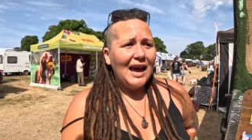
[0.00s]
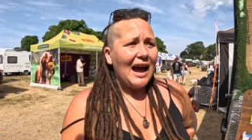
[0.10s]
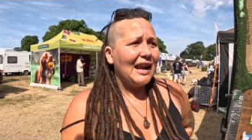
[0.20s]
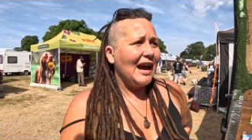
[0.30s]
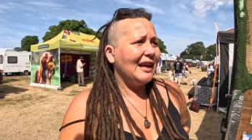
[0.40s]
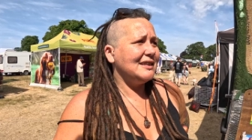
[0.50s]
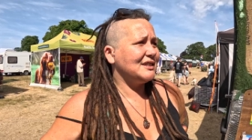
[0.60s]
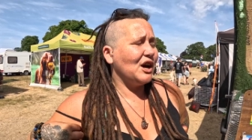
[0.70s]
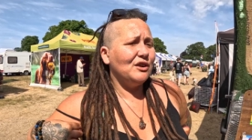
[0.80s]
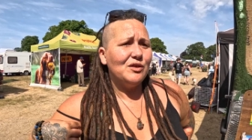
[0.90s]
and I had this
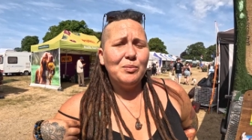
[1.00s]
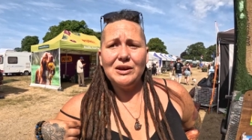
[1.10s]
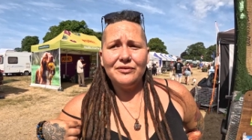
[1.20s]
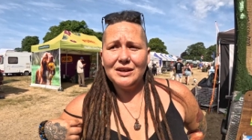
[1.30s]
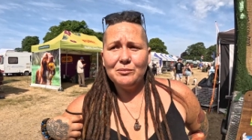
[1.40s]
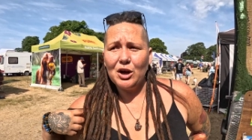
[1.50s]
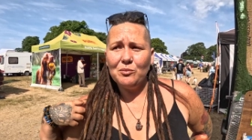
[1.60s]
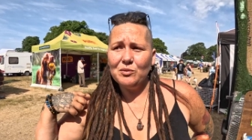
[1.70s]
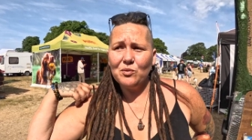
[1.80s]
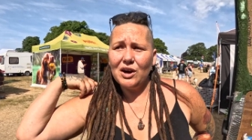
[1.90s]
kind of epiphany
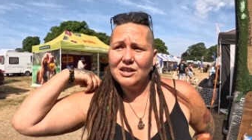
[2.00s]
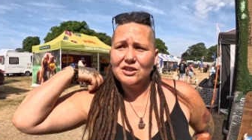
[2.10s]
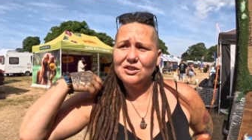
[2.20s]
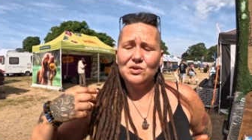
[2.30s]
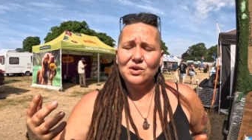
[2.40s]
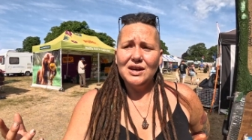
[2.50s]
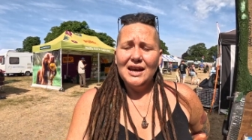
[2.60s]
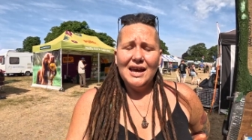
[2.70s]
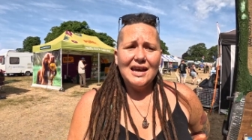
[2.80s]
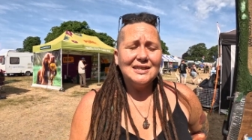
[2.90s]
moment where I just thought,
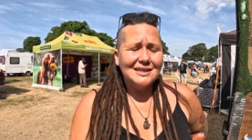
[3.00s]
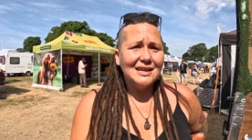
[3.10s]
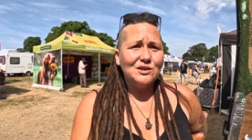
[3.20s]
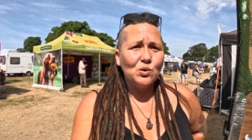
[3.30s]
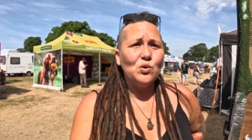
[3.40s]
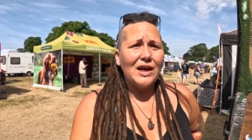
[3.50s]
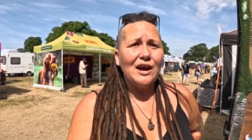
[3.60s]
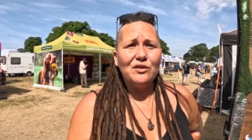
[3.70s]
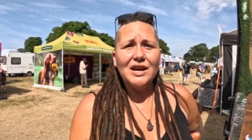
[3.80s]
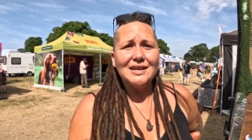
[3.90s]
is this all
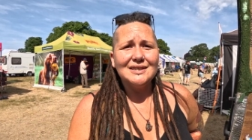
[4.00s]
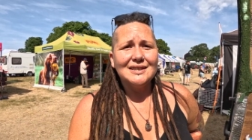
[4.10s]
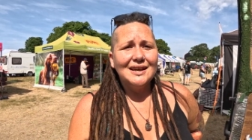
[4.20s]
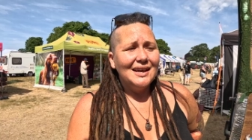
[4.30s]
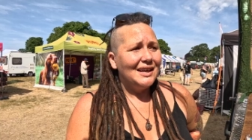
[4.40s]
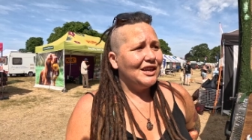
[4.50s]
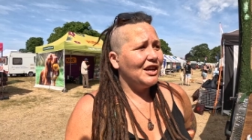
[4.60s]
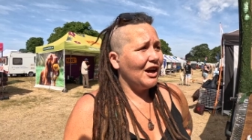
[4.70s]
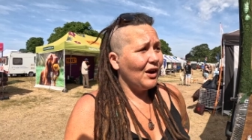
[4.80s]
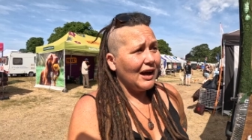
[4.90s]
there is? You
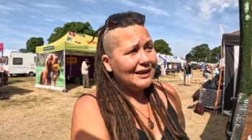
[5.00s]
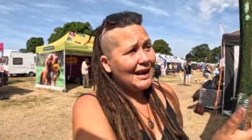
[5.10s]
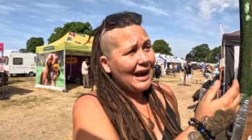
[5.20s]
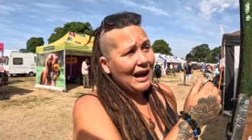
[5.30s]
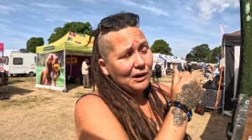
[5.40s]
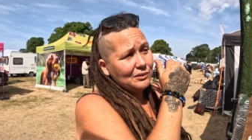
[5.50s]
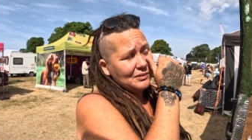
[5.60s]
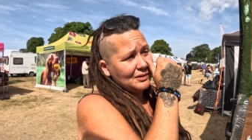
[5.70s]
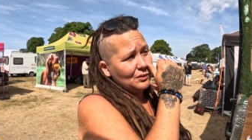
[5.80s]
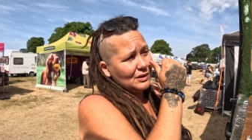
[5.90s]
know, and now
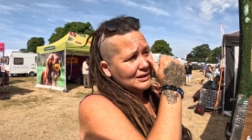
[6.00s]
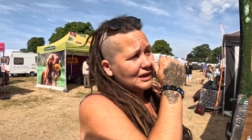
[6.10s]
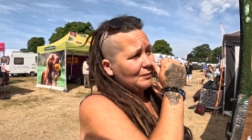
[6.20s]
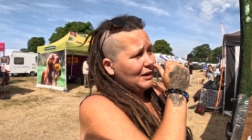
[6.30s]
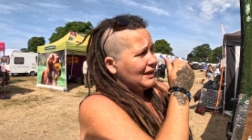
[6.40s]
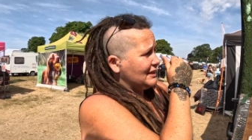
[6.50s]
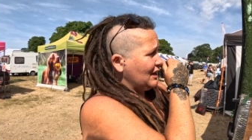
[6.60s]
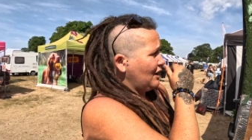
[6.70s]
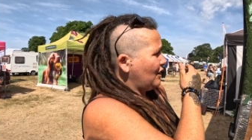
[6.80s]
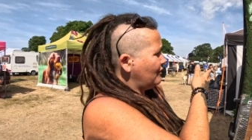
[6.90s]
all this time
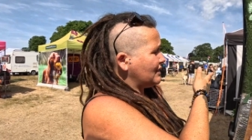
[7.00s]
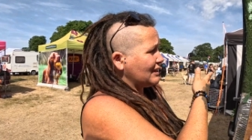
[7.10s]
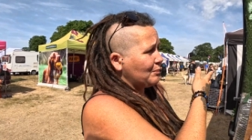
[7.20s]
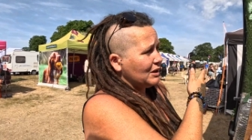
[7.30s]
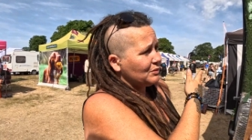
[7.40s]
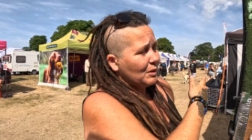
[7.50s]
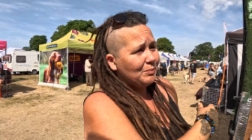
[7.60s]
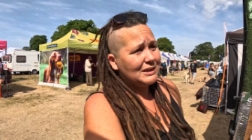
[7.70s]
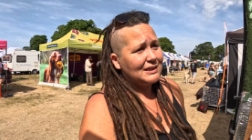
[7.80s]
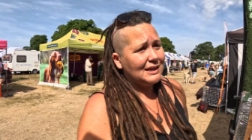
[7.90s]
later I've established my
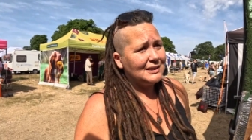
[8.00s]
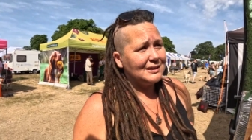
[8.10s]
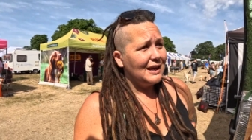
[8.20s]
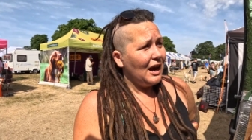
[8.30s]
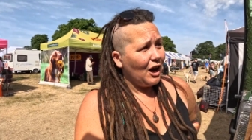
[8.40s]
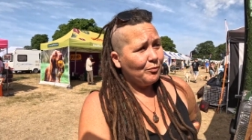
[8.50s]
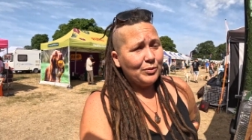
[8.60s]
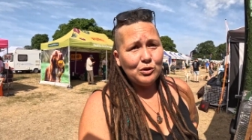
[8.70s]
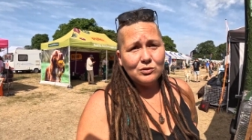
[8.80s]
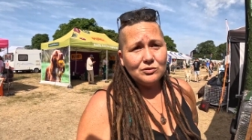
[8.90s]
business, I've
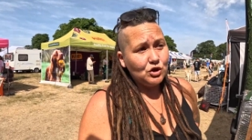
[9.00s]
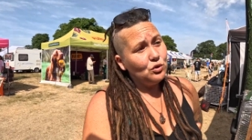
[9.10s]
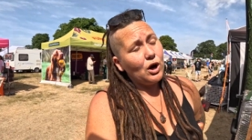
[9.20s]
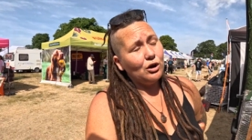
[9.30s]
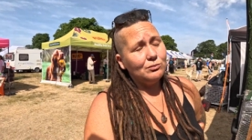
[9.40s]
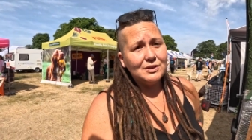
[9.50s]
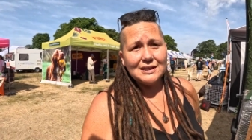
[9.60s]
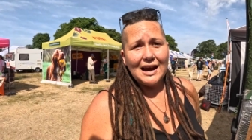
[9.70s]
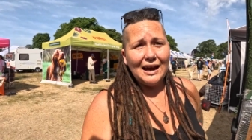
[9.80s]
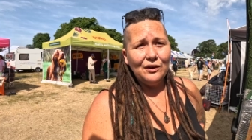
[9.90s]
built 2 homes
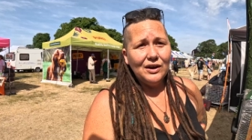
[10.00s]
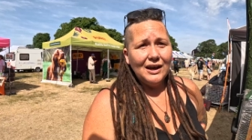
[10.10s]
now,